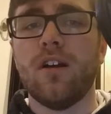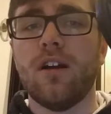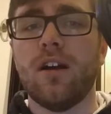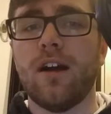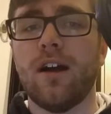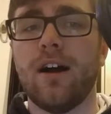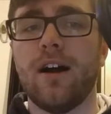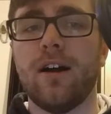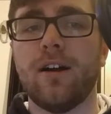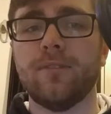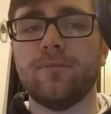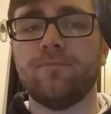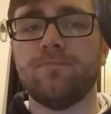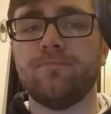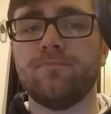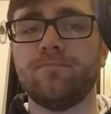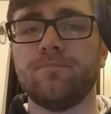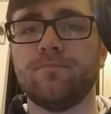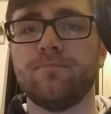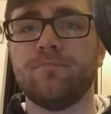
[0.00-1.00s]

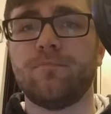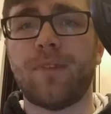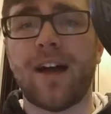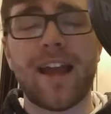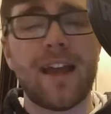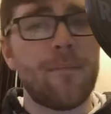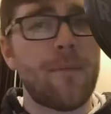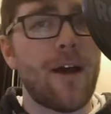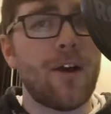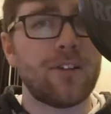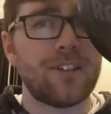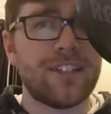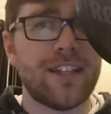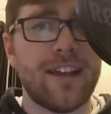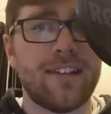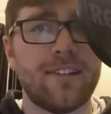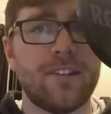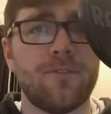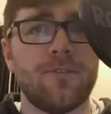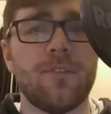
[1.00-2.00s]
by about
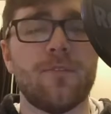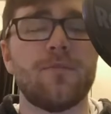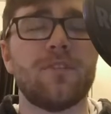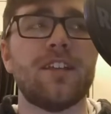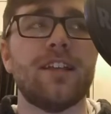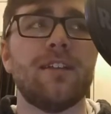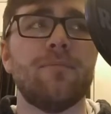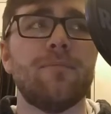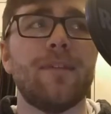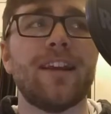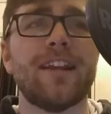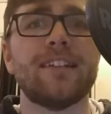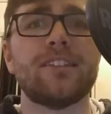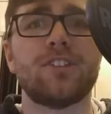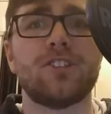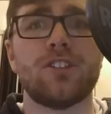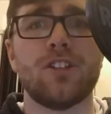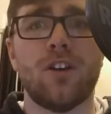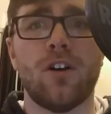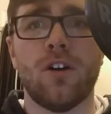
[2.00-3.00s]
10 to 15
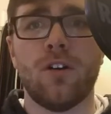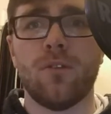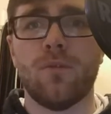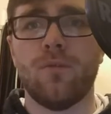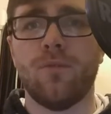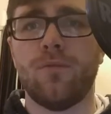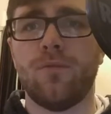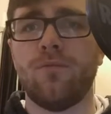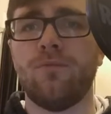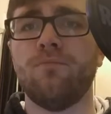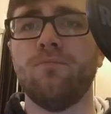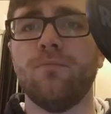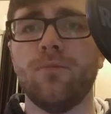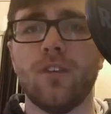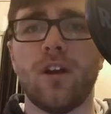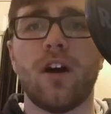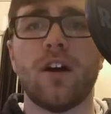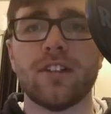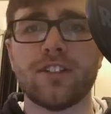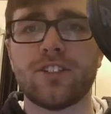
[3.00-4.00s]
minutes of
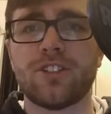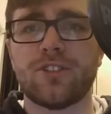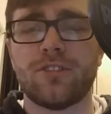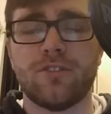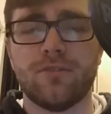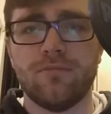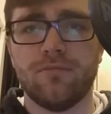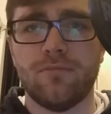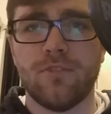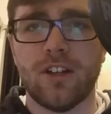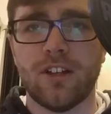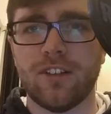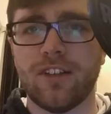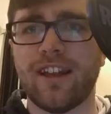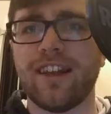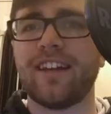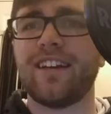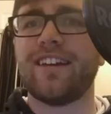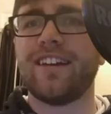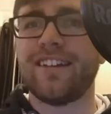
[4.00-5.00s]
not
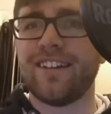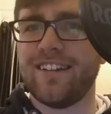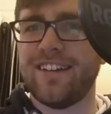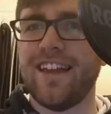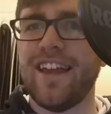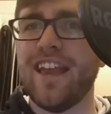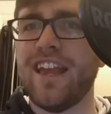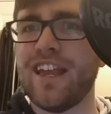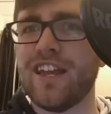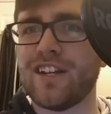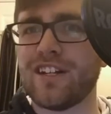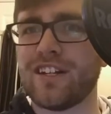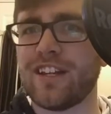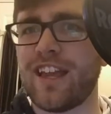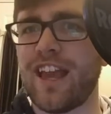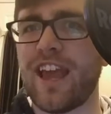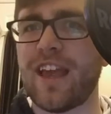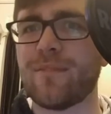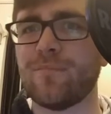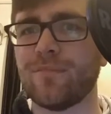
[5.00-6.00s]
like
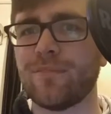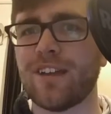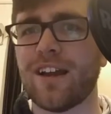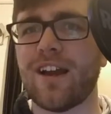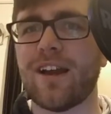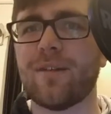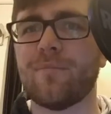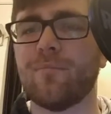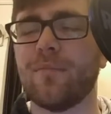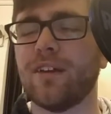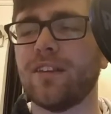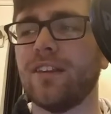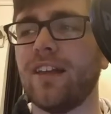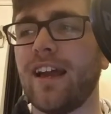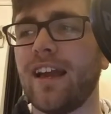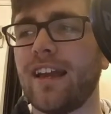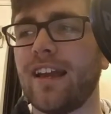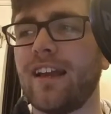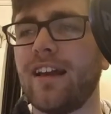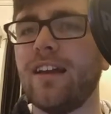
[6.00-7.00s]
in-game time, but
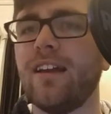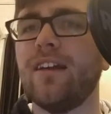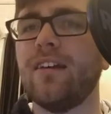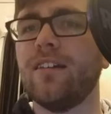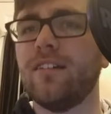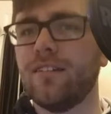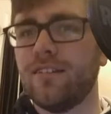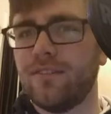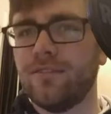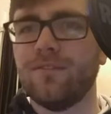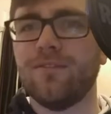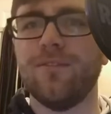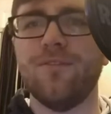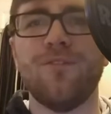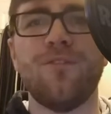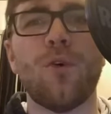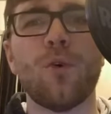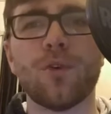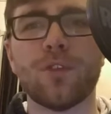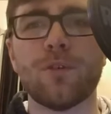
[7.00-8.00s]
like
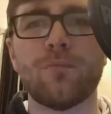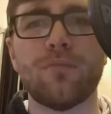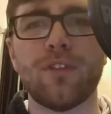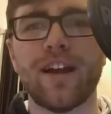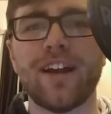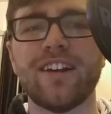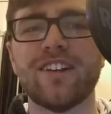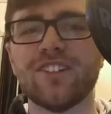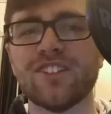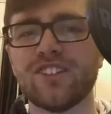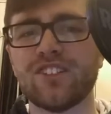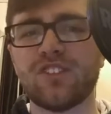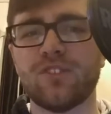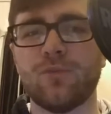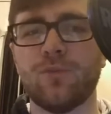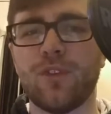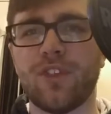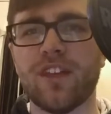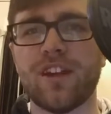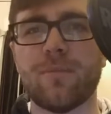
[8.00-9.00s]
for the players
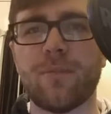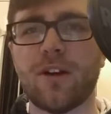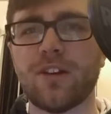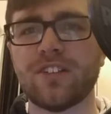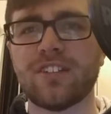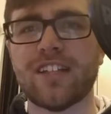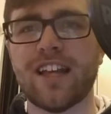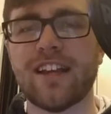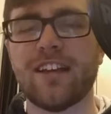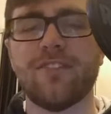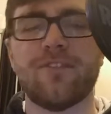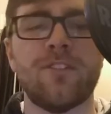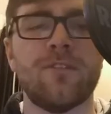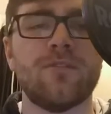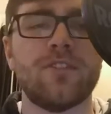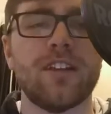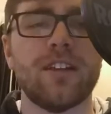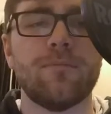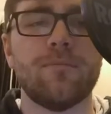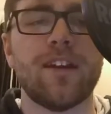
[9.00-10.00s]
within about 10 to
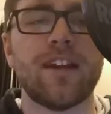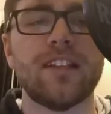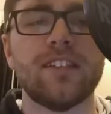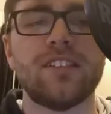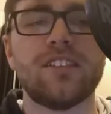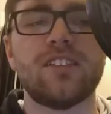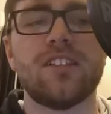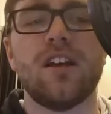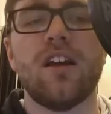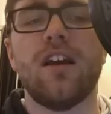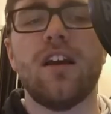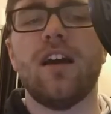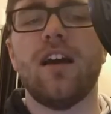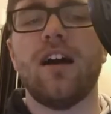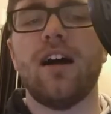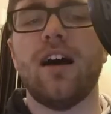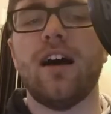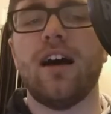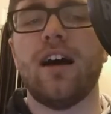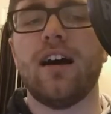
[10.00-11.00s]
15 minutes.
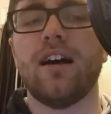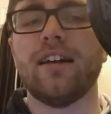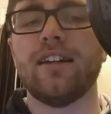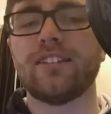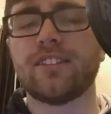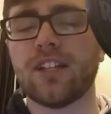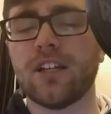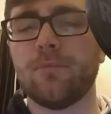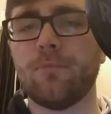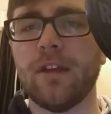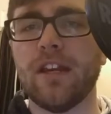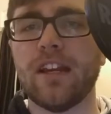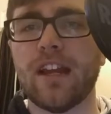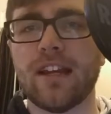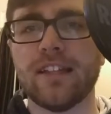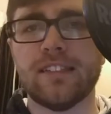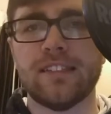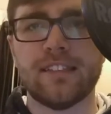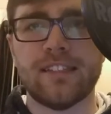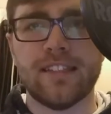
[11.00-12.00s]
It's going to be
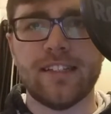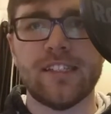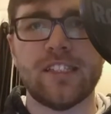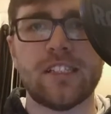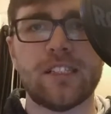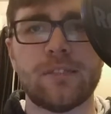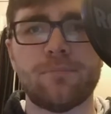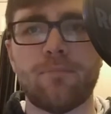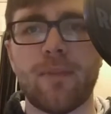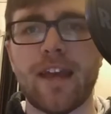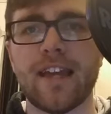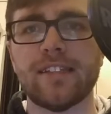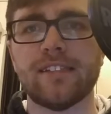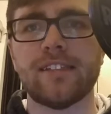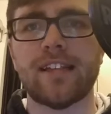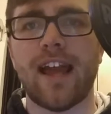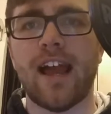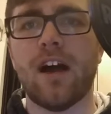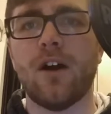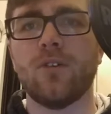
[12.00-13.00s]
nicely
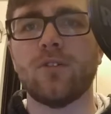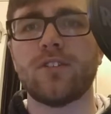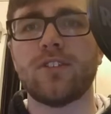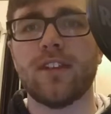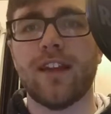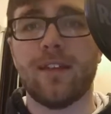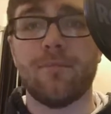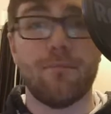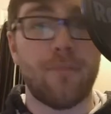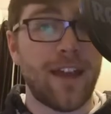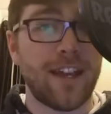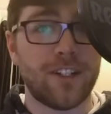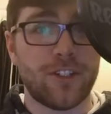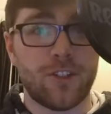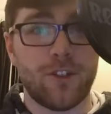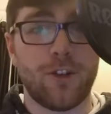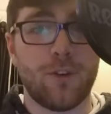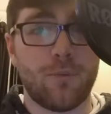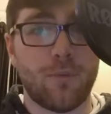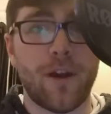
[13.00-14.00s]
spaced out, and make
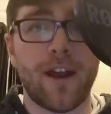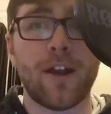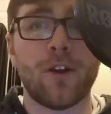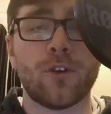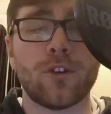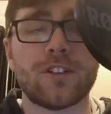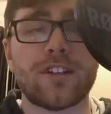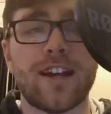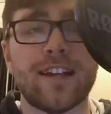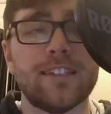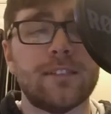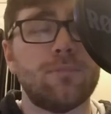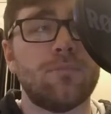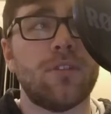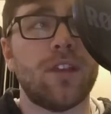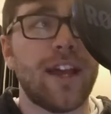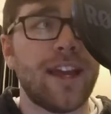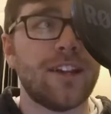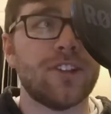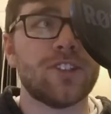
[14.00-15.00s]
sure you prioritize
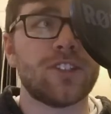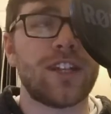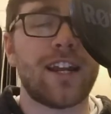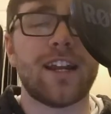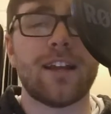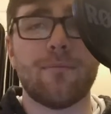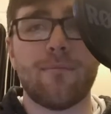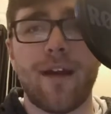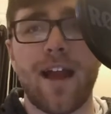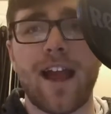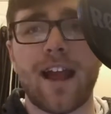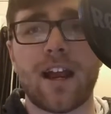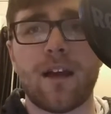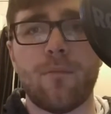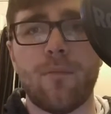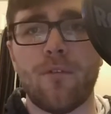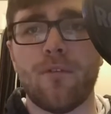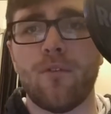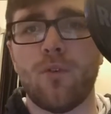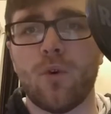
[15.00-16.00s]
players getting back
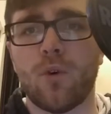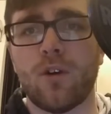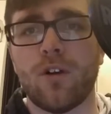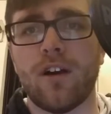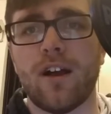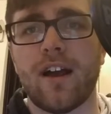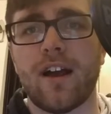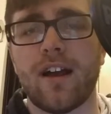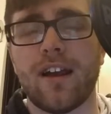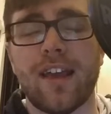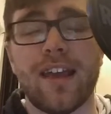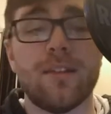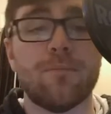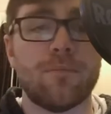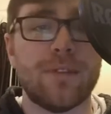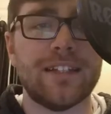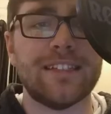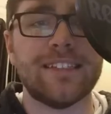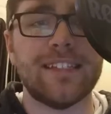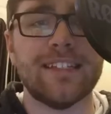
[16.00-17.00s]
before
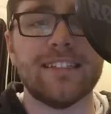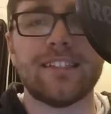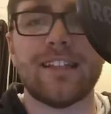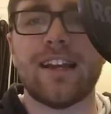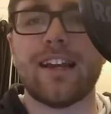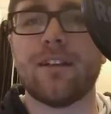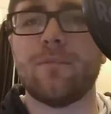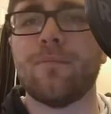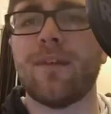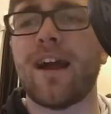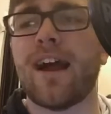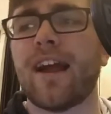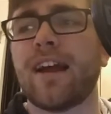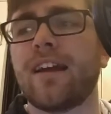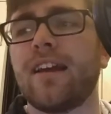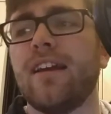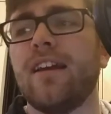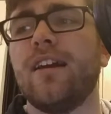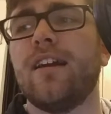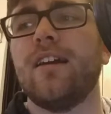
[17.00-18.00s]
NPCs getting
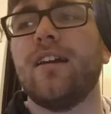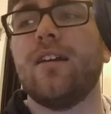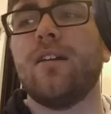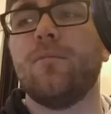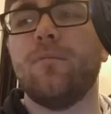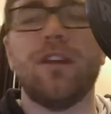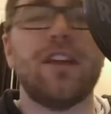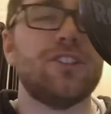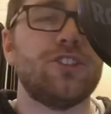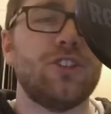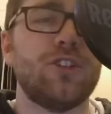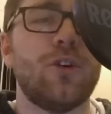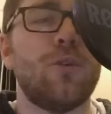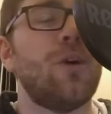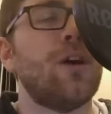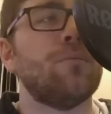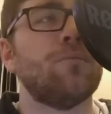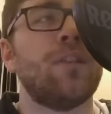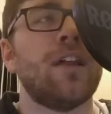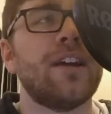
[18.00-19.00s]
back, because you don't
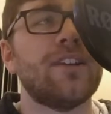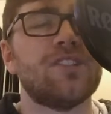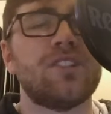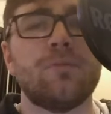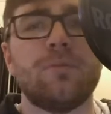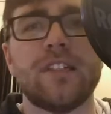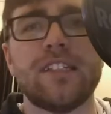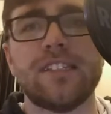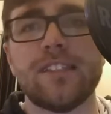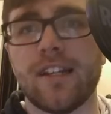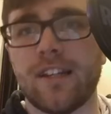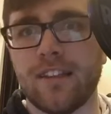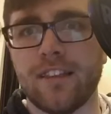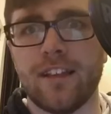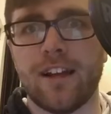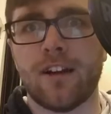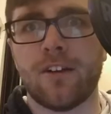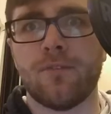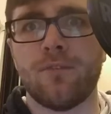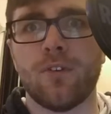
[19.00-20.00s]
want players to be sitting
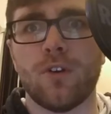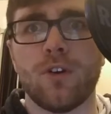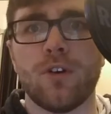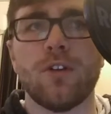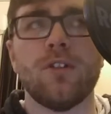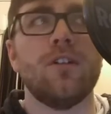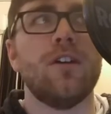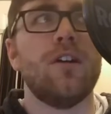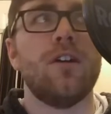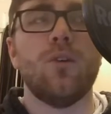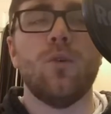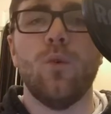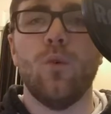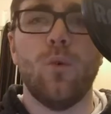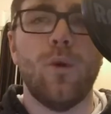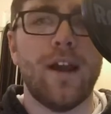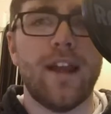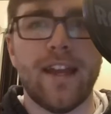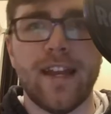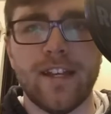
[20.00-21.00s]
there for
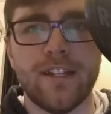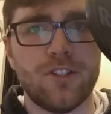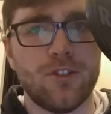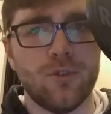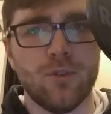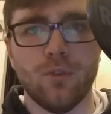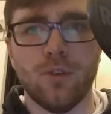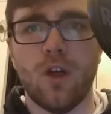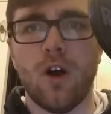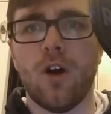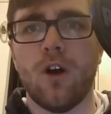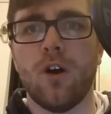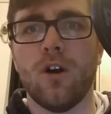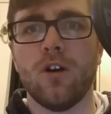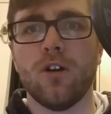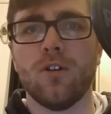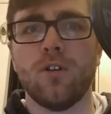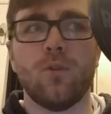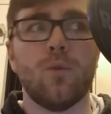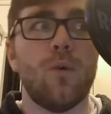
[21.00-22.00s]
way too
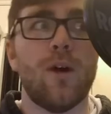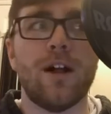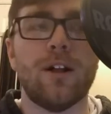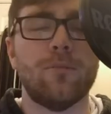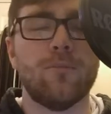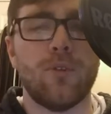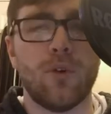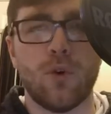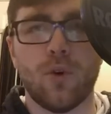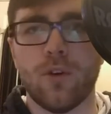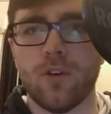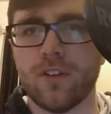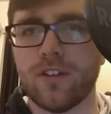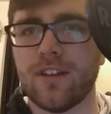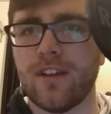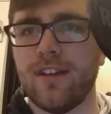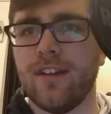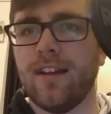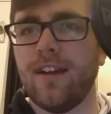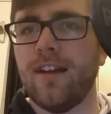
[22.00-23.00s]
long while bored.
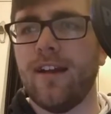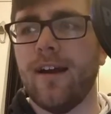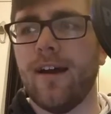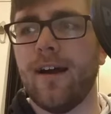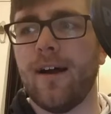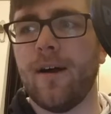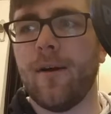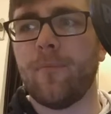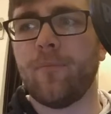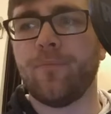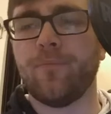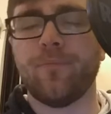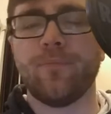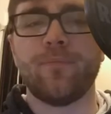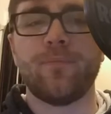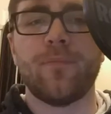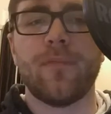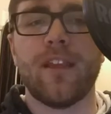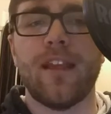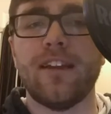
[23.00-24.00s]
And
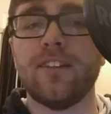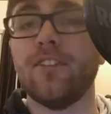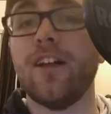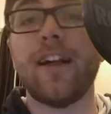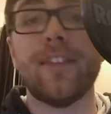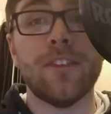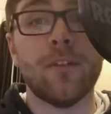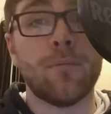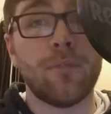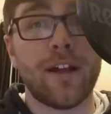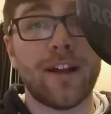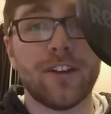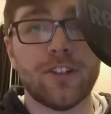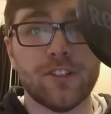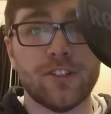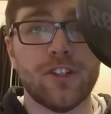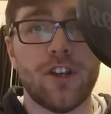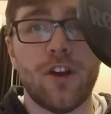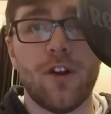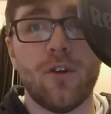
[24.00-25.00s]
let the players
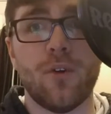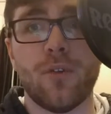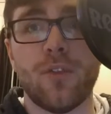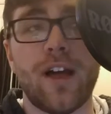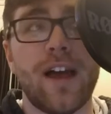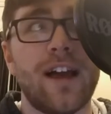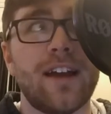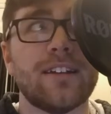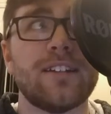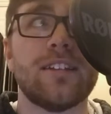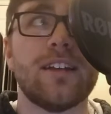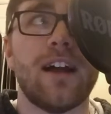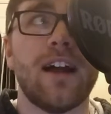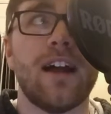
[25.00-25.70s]
know that